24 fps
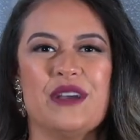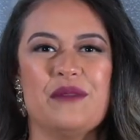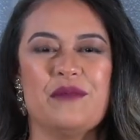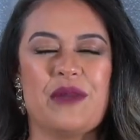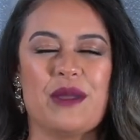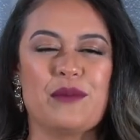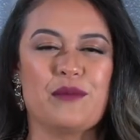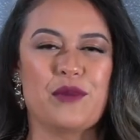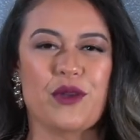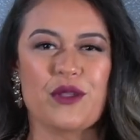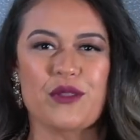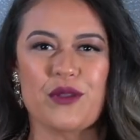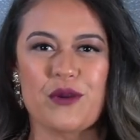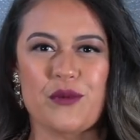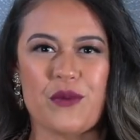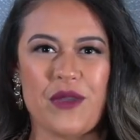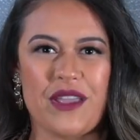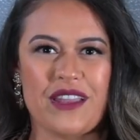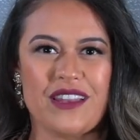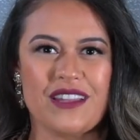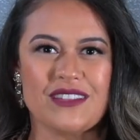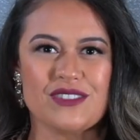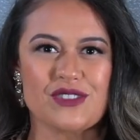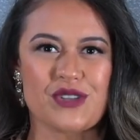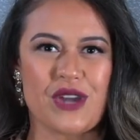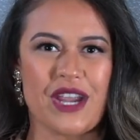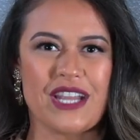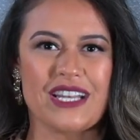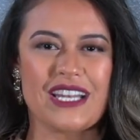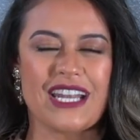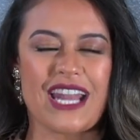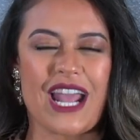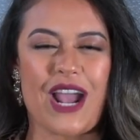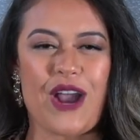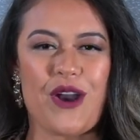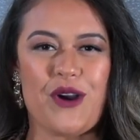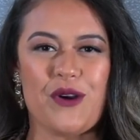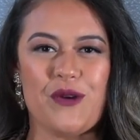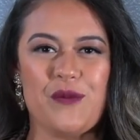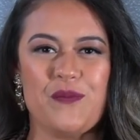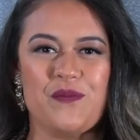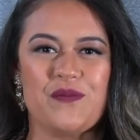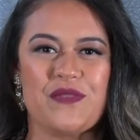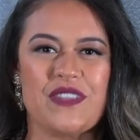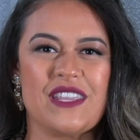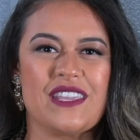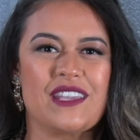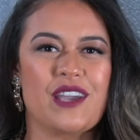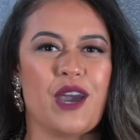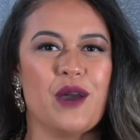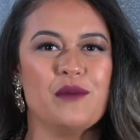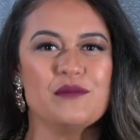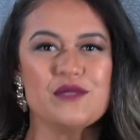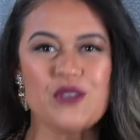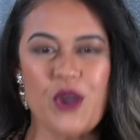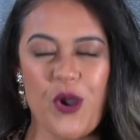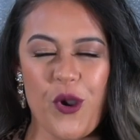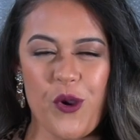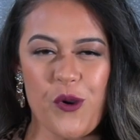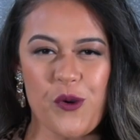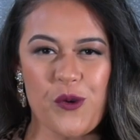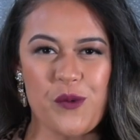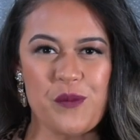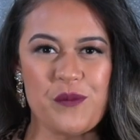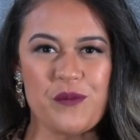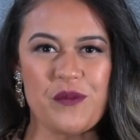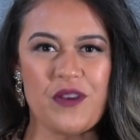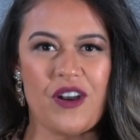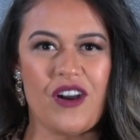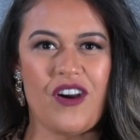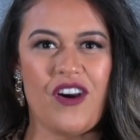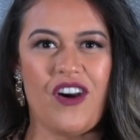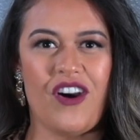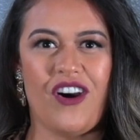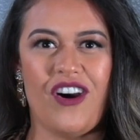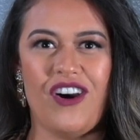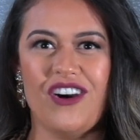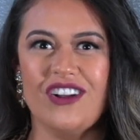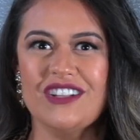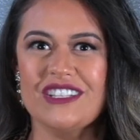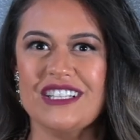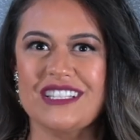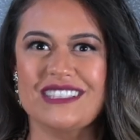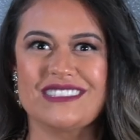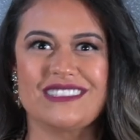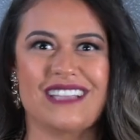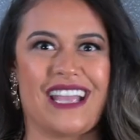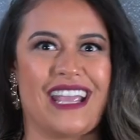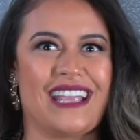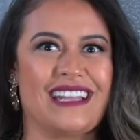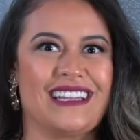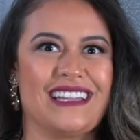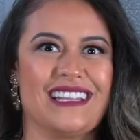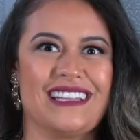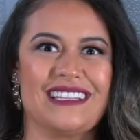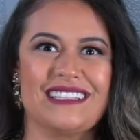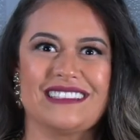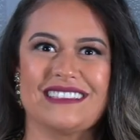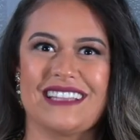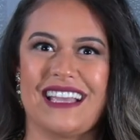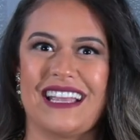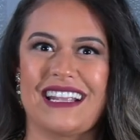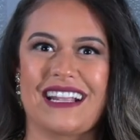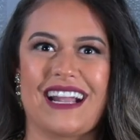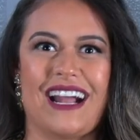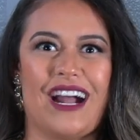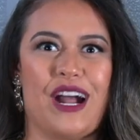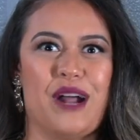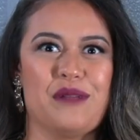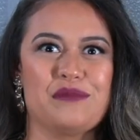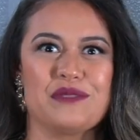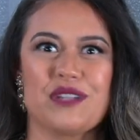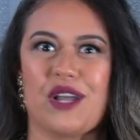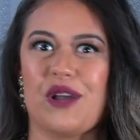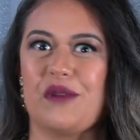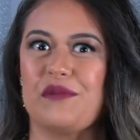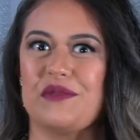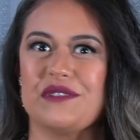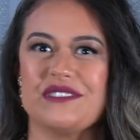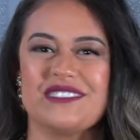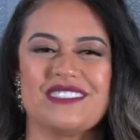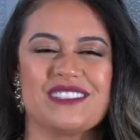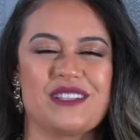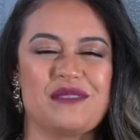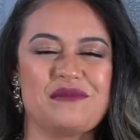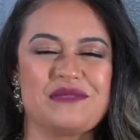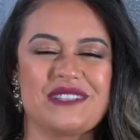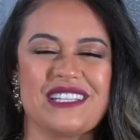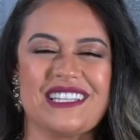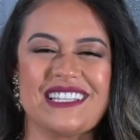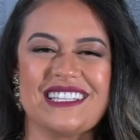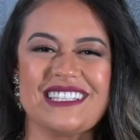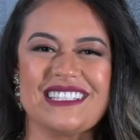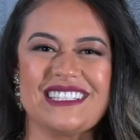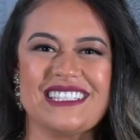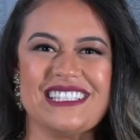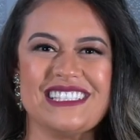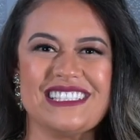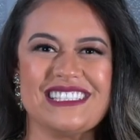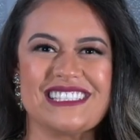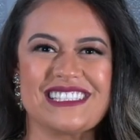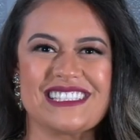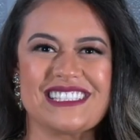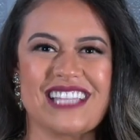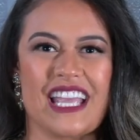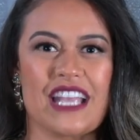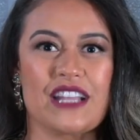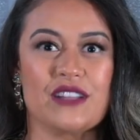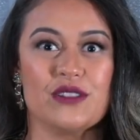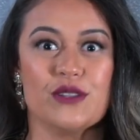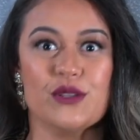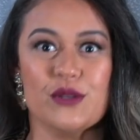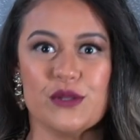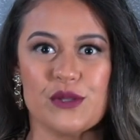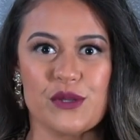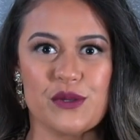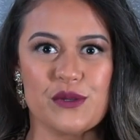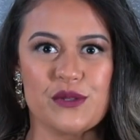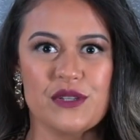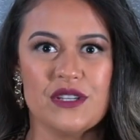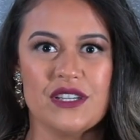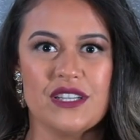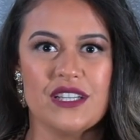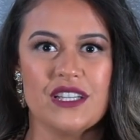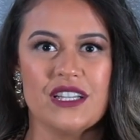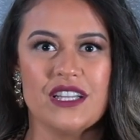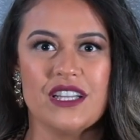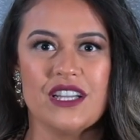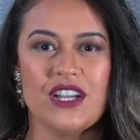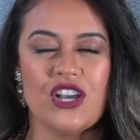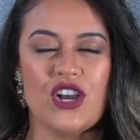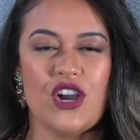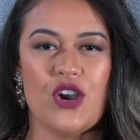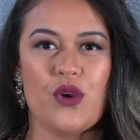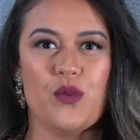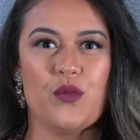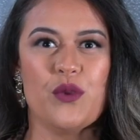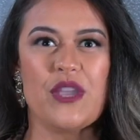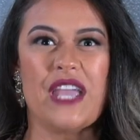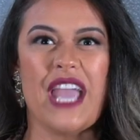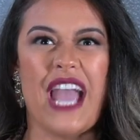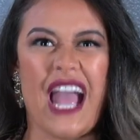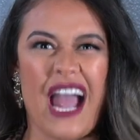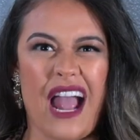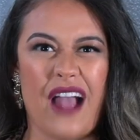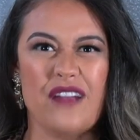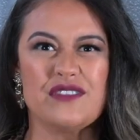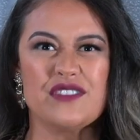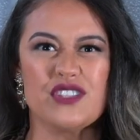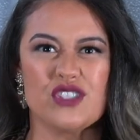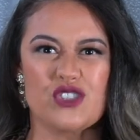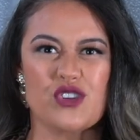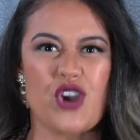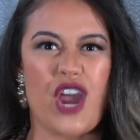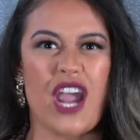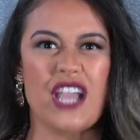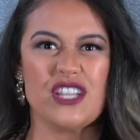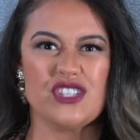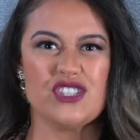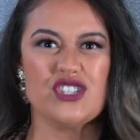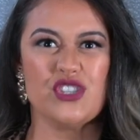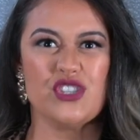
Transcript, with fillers: My brother went and tried it out. He comes home all excited, like hopped up on something. And he's just like, Lulu, we have to try